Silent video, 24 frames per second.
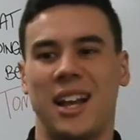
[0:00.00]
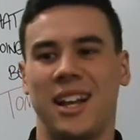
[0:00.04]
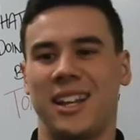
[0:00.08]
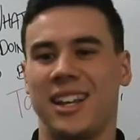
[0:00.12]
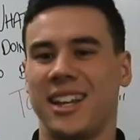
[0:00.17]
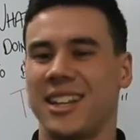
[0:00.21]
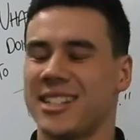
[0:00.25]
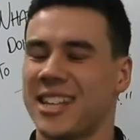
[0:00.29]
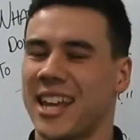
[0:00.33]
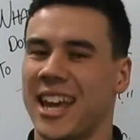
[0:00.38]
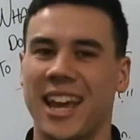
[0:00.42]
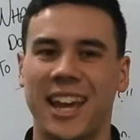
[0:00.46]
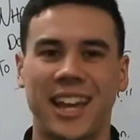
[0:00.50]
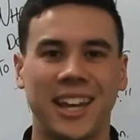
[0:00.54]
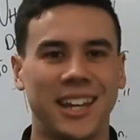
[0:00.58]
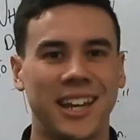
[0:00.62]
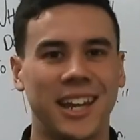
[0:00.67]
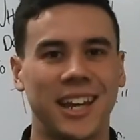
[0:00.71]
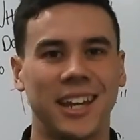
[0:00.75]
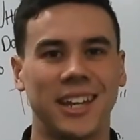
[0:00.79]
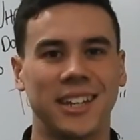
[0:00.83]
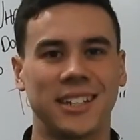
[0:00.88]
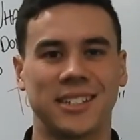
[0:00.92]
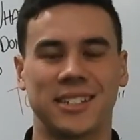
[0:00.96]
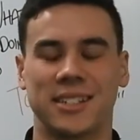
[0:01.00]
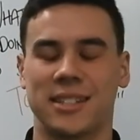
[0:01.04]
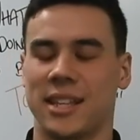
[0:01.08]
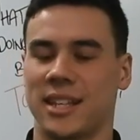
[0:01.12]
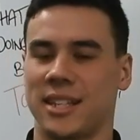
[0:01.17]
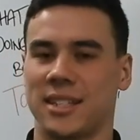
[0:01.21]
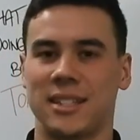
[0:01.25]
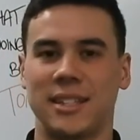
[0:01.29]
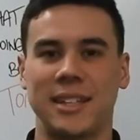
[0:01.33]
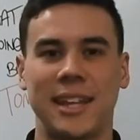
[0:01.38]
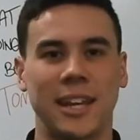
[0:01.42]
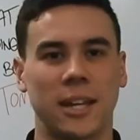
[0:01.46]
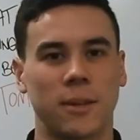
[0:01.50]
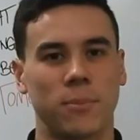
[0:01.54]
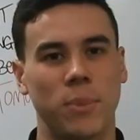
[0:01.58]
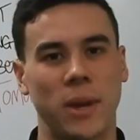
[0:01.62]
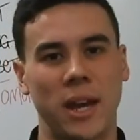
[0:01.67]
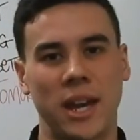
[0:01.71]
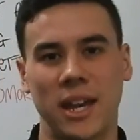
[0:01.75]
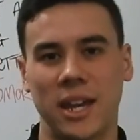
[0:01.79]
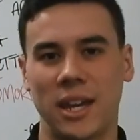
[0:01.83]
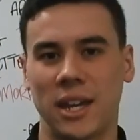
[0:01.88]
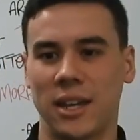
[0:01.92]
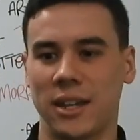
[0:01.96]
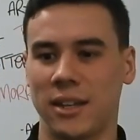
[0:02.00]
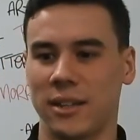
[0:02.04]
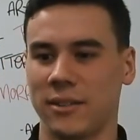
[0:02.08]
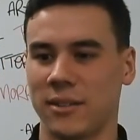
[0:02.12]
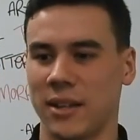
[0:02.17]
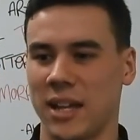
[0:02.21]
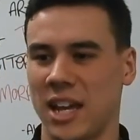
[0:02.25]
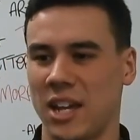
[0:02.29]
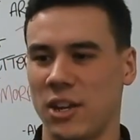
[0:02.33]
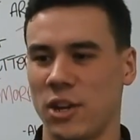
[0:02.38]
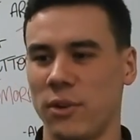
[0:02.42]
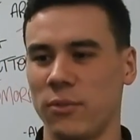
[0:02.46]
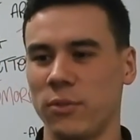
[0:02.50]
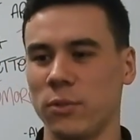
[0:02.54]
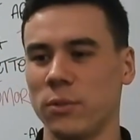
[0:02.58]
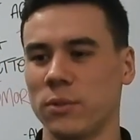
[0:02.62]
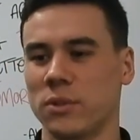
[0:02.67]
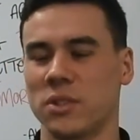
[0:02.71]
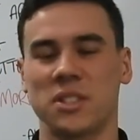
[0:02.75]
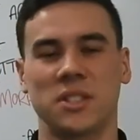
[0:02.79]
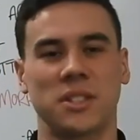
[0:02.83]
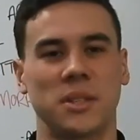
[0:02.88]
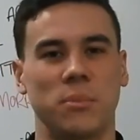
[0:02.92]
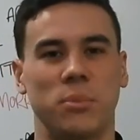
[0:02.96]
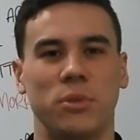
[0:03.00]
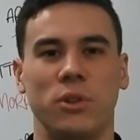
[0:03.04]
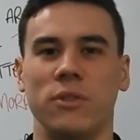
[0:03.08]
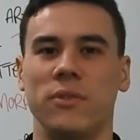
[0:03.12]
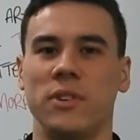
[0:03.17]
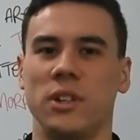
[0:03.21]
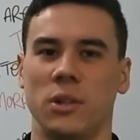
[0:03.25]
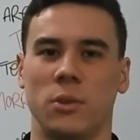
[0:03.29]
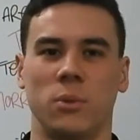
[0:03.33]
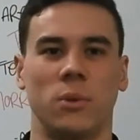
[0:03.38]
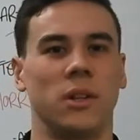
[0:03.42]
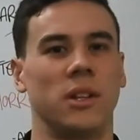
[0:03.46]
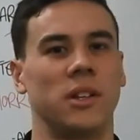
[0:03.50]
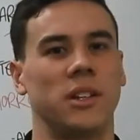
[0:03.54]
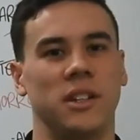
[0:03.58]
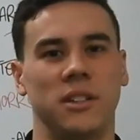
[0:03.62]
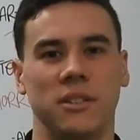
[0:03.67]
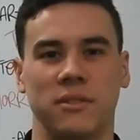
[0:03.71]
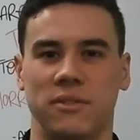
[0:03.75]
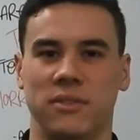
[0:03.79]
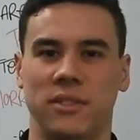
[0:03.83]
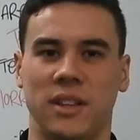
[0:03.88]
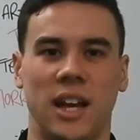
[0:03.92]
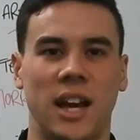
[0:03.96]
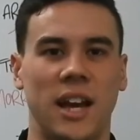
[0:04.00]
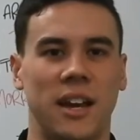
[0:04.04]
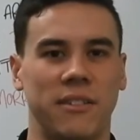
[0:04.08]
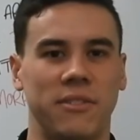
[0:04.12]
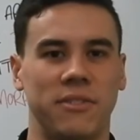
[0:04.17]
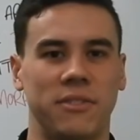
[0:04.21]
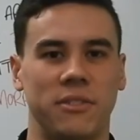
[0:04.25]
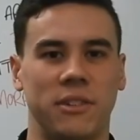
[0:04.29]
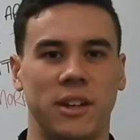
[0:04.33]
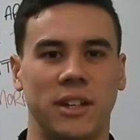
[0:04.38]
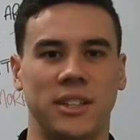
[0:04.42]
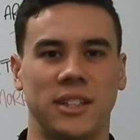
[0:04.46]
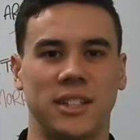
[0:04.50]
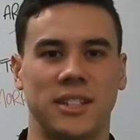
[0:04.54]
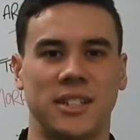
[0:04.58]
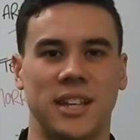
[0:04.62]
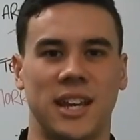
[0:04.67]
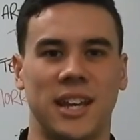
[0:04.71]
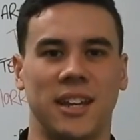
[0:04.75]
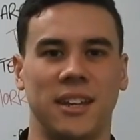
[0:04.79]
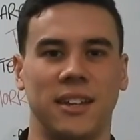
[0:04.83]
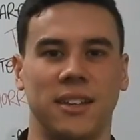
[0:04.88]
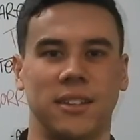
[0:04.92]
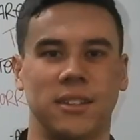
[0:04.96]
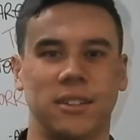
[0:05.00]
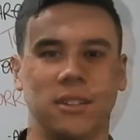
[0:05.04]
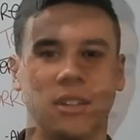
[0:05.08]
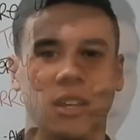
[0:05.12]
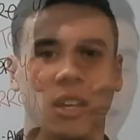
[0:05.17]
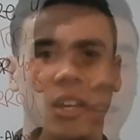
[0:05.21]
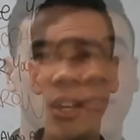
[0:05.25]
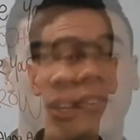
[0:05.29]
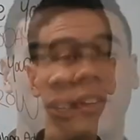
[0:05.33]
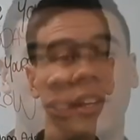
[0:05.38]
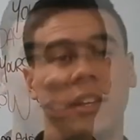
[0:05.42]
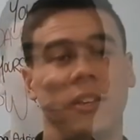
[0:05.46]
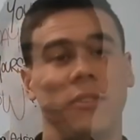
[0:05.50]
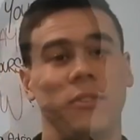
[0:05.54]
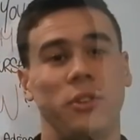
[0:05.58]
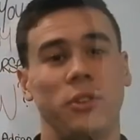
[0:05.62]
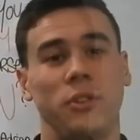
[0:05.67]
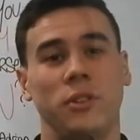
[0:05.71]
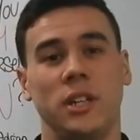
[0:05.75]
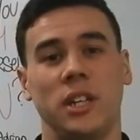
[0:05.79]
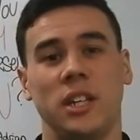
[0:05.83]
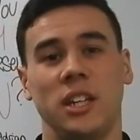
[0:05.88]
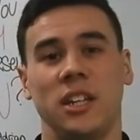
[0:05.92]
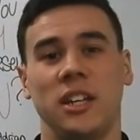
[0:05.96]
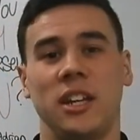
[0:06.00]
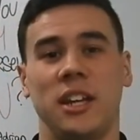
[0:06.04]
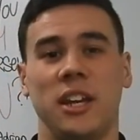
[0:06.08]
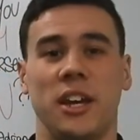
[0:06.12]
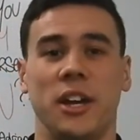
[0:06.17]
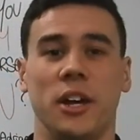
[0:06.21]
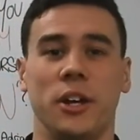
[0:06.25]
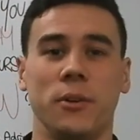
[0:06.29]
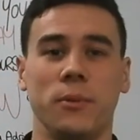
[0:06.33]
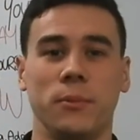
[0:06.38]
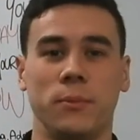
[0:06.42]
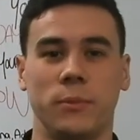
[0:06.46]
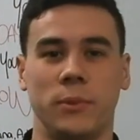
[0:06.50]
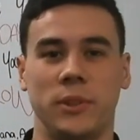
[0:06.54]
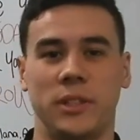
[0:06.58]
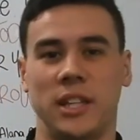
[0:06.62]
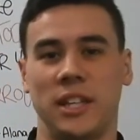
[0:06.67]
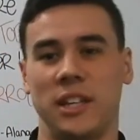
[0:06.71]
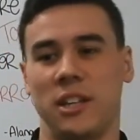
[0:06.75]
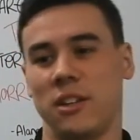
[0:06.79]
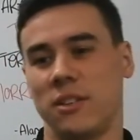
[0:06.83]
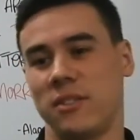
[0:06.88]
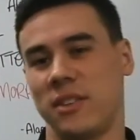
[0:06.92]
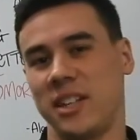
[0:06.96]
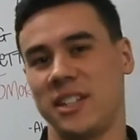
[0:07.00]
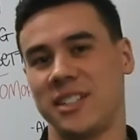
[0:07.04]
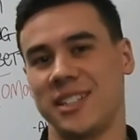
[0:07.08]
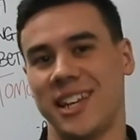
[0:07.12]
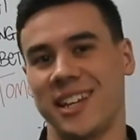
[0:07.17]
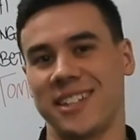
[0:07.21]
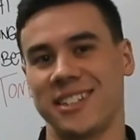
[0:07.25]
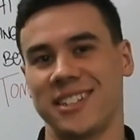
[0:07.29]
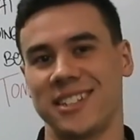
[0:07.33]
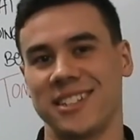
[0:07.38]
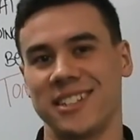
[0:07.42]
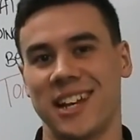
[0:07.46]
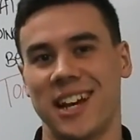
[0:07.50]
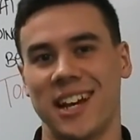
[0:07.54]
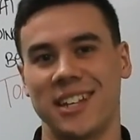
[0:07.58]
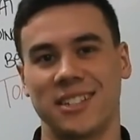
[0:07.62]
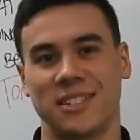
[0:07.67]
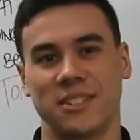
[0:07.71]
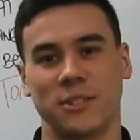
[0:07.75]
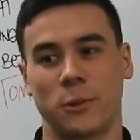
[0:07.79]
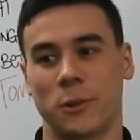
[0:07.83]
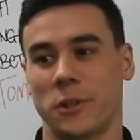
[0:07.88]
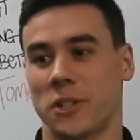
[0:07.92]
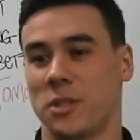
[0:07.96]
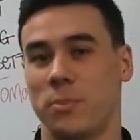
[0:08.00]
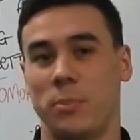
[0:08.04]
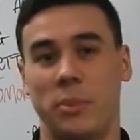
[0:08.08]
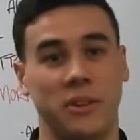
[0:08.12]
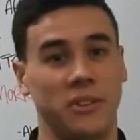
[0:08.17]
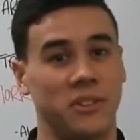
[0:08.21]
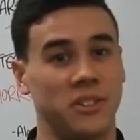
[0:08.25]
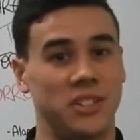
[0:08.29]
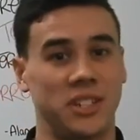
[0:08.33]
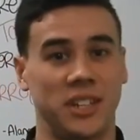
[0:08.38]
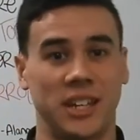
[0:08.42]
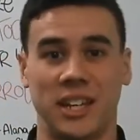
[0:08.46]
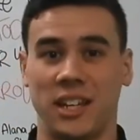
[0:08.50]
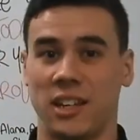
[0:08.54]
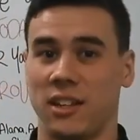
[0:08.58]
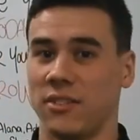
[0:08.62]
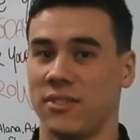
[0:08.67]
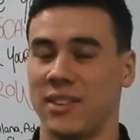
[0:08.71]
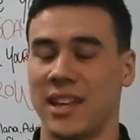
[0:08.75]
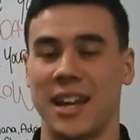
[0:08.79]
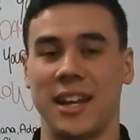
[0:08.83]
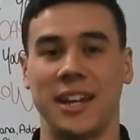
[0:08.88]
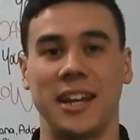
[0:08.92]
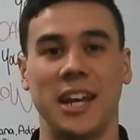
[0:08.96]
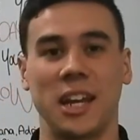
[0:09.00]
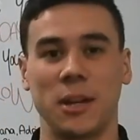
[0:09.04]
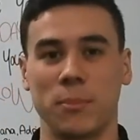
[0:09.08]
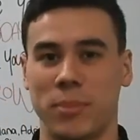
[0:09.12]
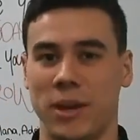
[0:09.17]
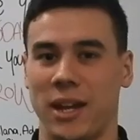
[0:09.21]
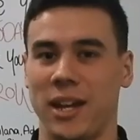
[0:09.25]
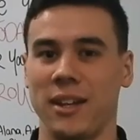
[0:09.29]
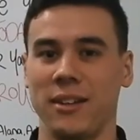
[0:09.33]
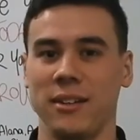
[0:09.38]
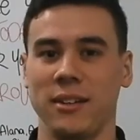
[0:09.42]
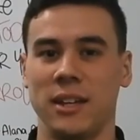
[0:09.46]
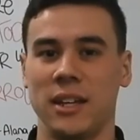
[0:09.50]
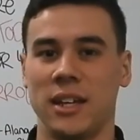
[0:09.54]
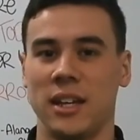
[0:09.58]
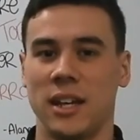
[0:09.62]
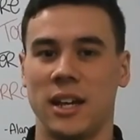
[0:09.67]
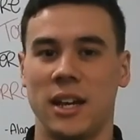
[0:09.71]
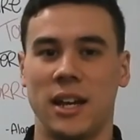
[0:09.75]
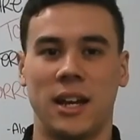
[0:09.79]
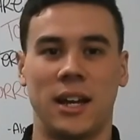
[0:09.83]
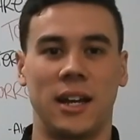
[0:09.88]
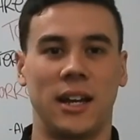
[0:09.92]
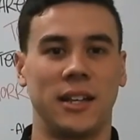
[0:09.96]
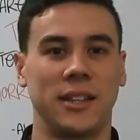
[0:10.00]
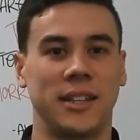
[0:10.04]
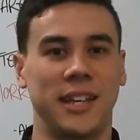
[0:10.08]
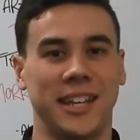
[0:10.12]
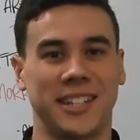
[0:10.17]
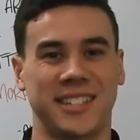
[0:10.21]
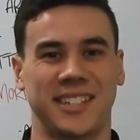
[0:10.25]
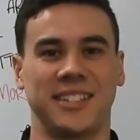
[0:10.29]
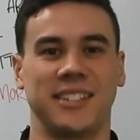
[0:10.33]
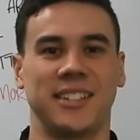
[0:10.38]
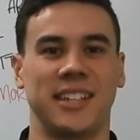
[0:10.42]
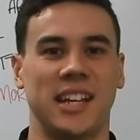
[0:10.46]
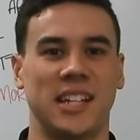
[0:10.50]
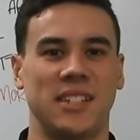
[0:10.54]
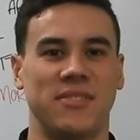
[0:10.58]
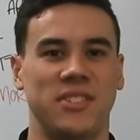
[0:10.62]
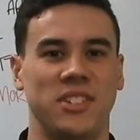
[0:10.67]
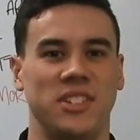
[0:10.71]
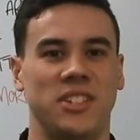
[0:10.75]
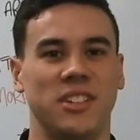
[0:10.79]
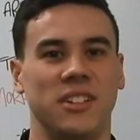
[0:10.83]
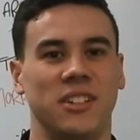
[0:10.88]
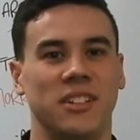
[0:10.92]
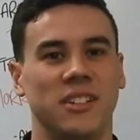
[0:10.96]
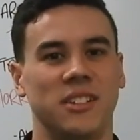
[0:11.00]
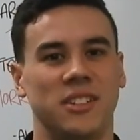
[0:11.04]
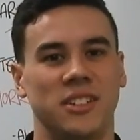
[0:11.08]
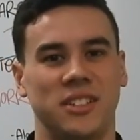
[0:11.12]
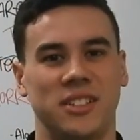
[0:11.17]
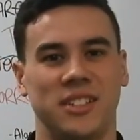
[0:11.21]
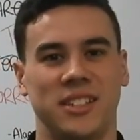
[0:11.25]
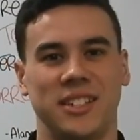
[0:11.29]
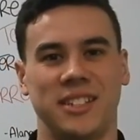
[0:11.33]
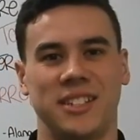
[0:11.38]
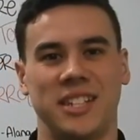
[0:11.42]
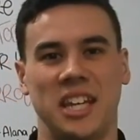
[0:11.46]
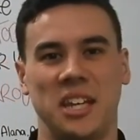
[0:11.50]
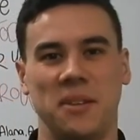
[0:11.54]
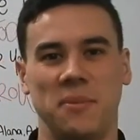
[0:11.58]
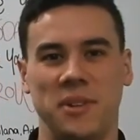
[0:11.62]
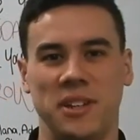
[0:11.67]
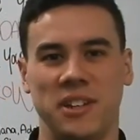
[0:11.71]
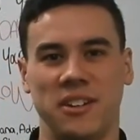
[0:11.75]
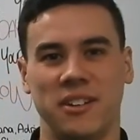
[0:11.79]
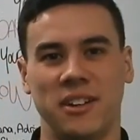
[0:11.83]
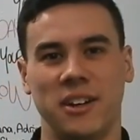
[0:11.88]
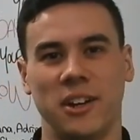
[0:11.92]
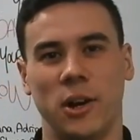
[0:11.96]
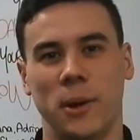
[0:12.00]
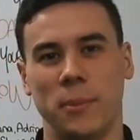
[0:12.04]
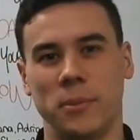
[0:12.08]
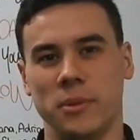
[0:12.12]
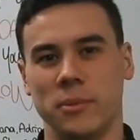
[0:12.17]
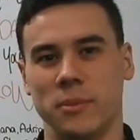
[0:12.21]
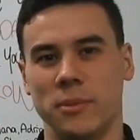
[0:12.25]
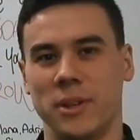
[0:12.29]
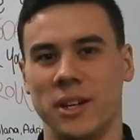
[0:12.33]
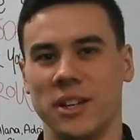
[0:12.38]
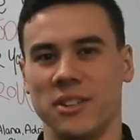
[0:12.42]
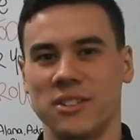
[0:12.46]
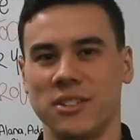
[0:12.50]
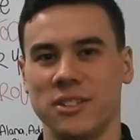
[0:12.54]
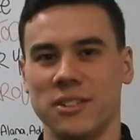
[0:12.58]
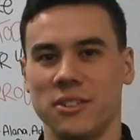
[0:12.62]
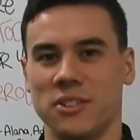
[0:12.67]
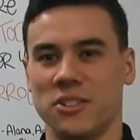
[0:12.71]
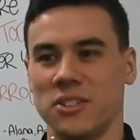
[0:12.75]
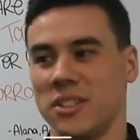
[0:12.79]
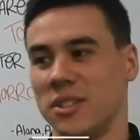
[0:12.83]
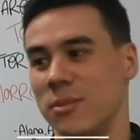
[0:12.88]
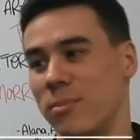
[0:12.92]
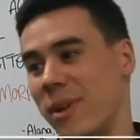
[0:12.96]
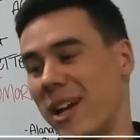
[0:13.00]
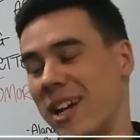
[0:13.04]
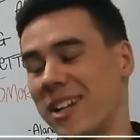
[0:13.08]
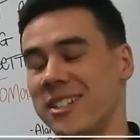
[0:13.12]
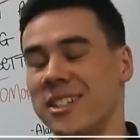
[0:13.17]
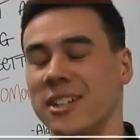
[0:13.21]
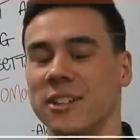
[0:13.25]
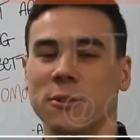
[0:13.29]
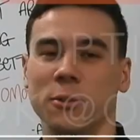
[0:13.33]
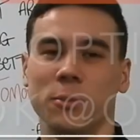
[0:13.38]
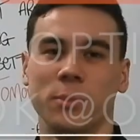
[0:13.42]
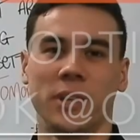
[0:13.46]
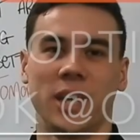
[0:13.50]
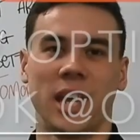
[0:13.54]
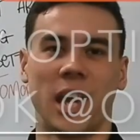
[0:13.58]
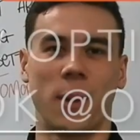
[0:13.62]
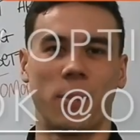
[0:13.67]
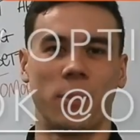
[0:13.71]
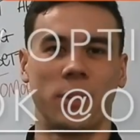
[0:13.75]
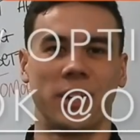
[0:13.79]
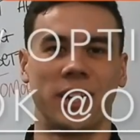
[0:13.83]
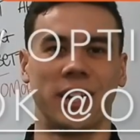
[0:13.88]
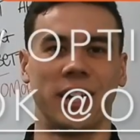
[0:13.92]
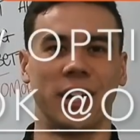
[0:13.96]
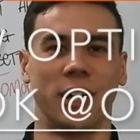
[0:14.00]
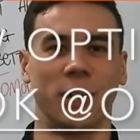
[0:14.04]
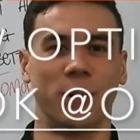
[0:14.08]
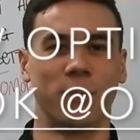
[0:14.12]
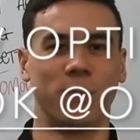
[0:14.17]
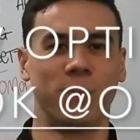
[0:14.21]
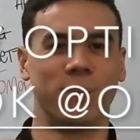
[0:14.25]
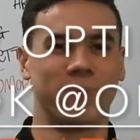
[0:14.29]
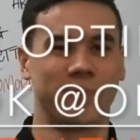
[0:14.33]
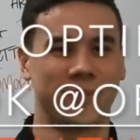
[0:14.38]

less headaches, less neck pain, and overall just improving quality of life throughout the day. If any of you need any help with any of these exercises or experiencing any of that neck pain, the exercise physiologist and team here at Optimum Health Solutions Blacktown will be happy to help.